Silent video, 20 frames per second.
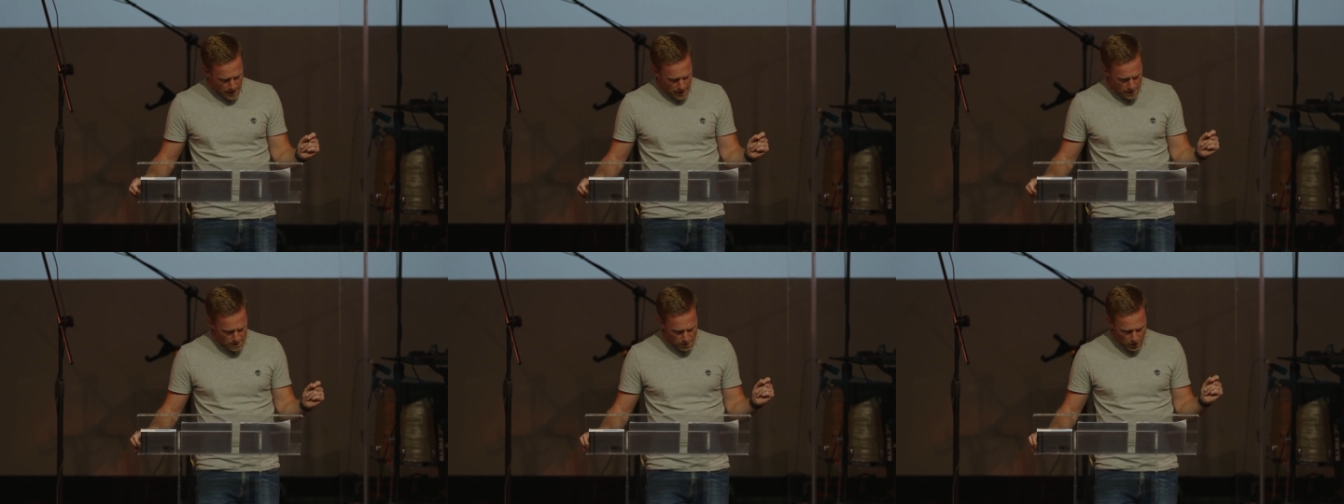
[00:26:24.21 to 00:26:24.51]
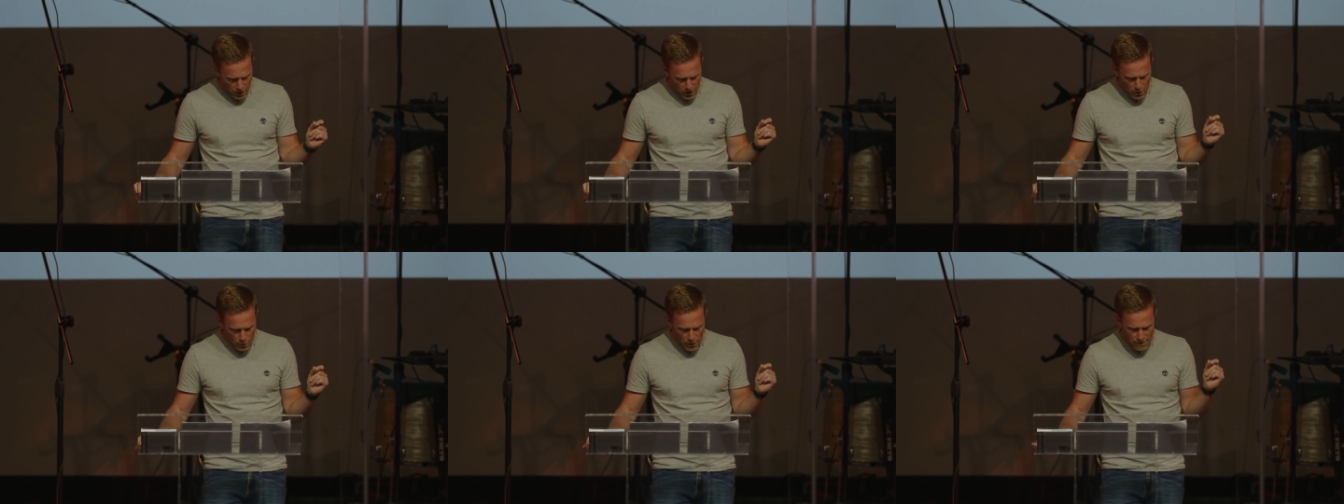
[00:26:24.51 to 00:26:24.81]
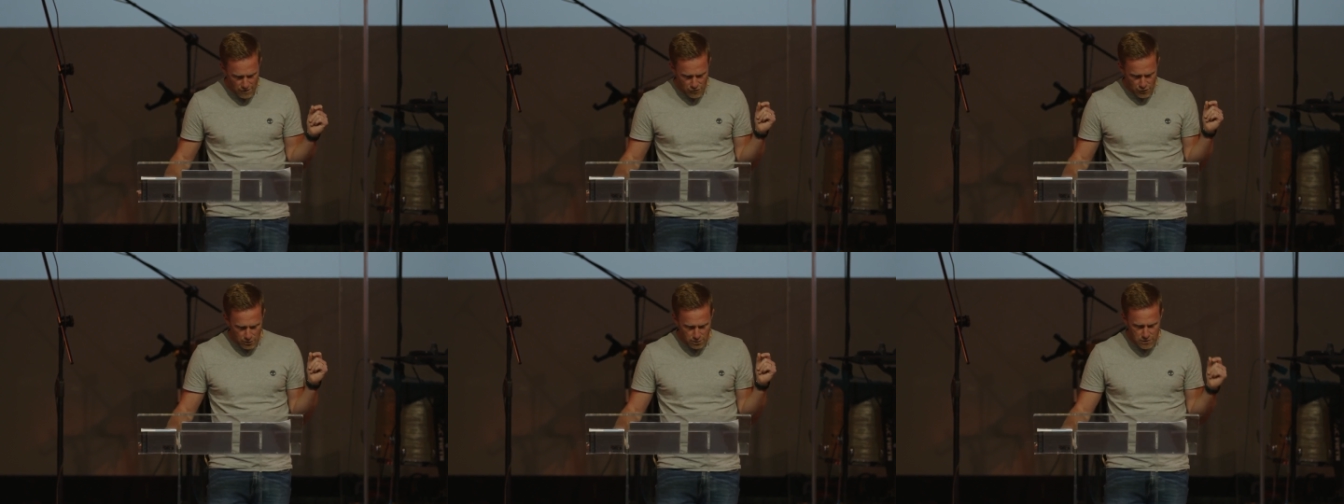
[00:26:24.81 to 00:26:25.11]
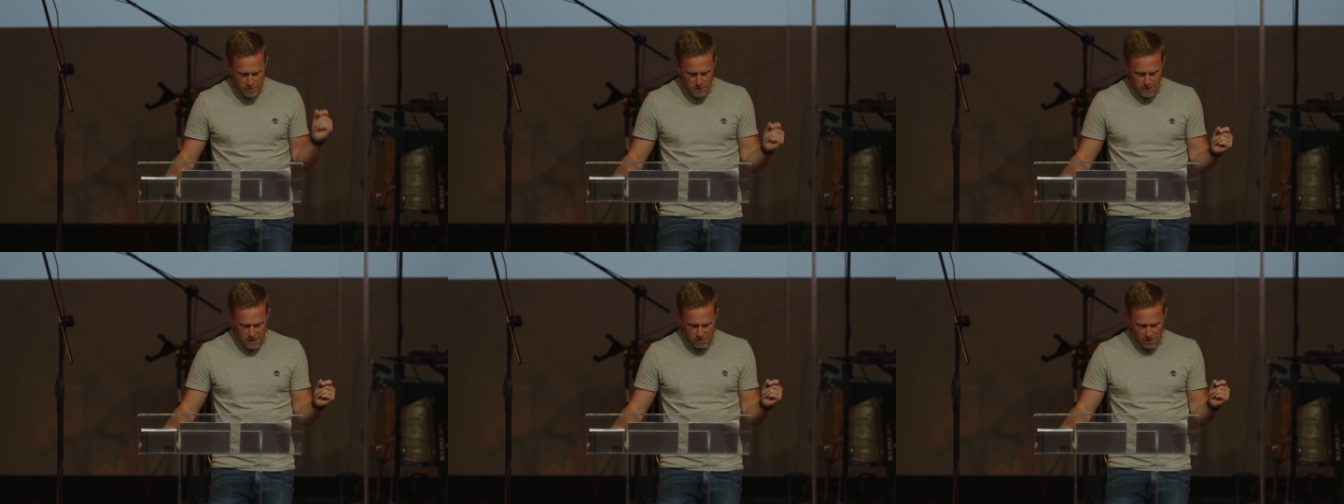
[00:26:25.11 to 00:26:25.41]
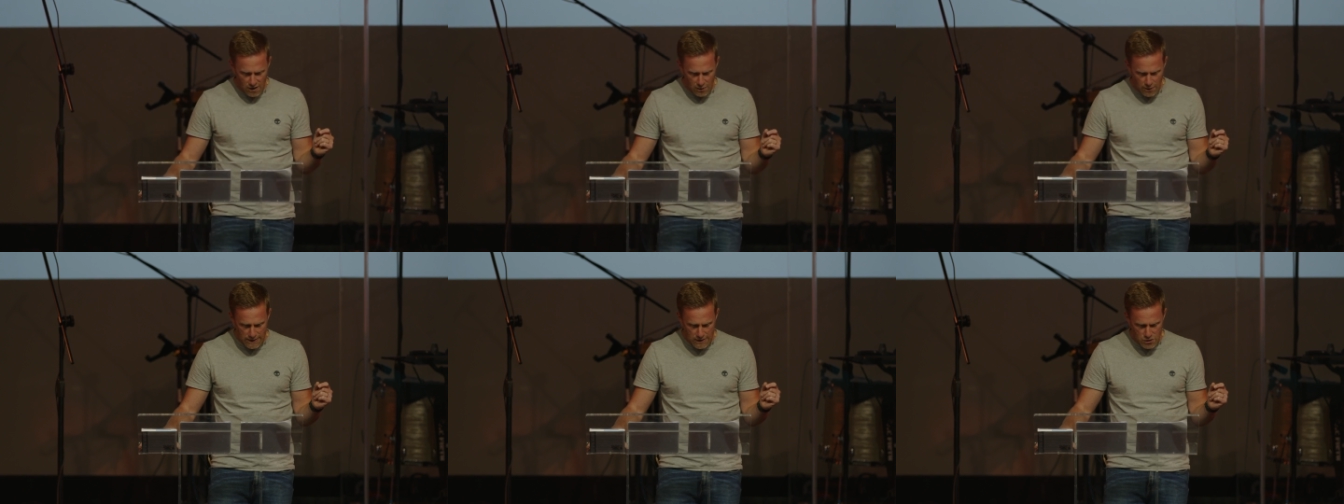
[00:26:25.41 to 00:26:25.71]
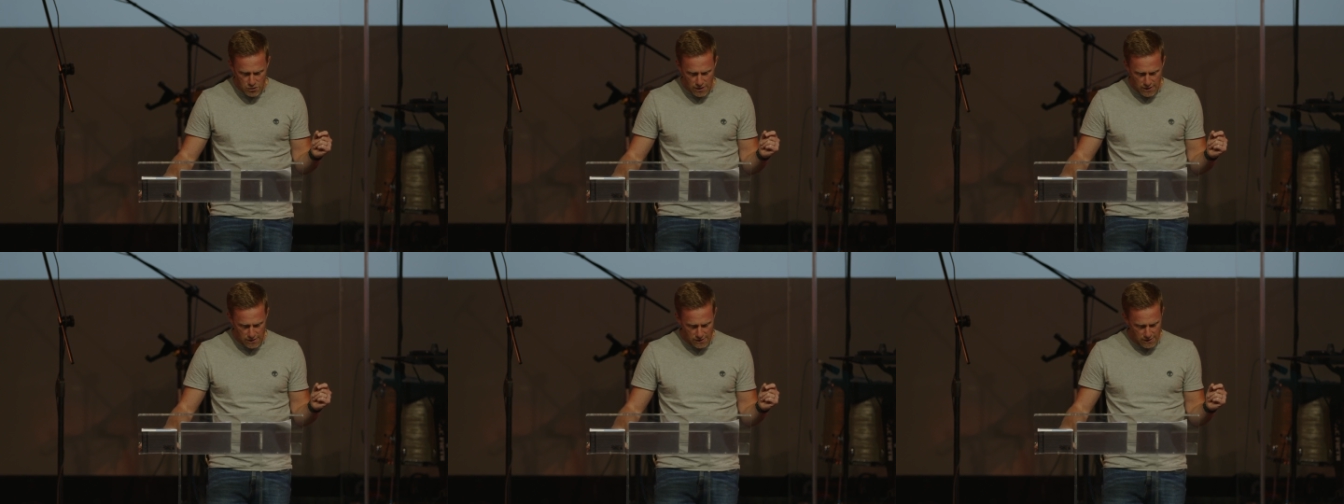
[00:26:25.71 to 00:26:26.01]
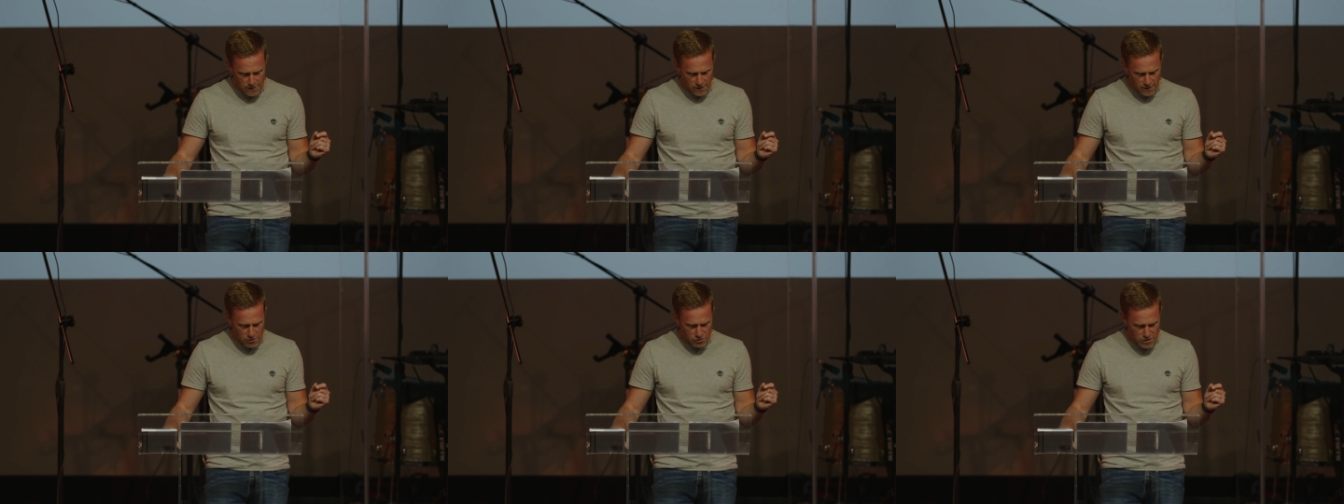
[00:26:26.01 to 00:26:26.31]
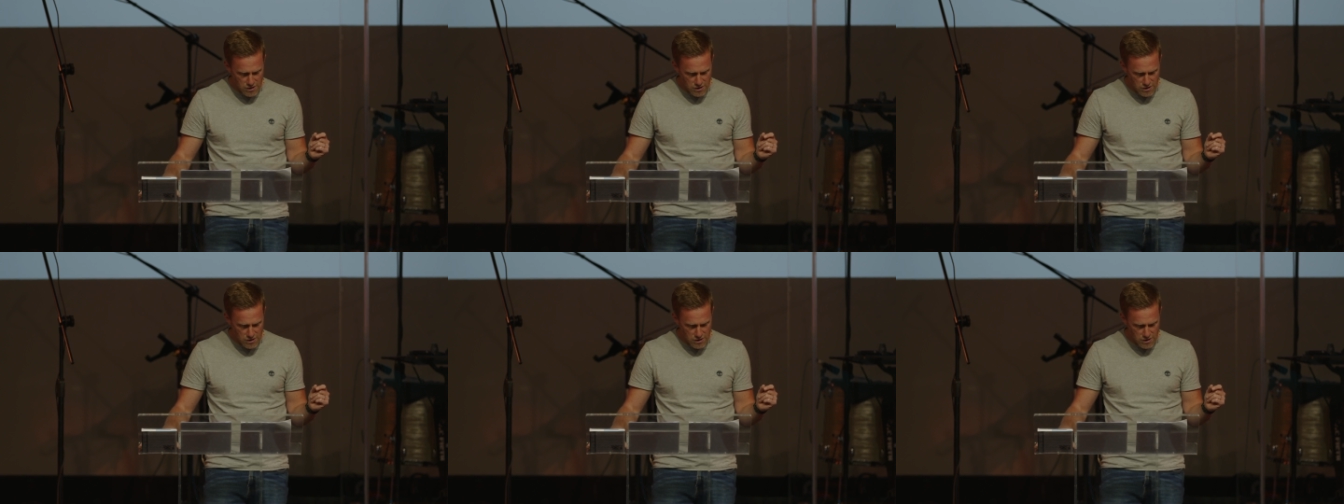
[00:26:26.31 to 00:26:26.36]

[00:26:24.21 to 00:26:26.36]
um, I went from zero interest in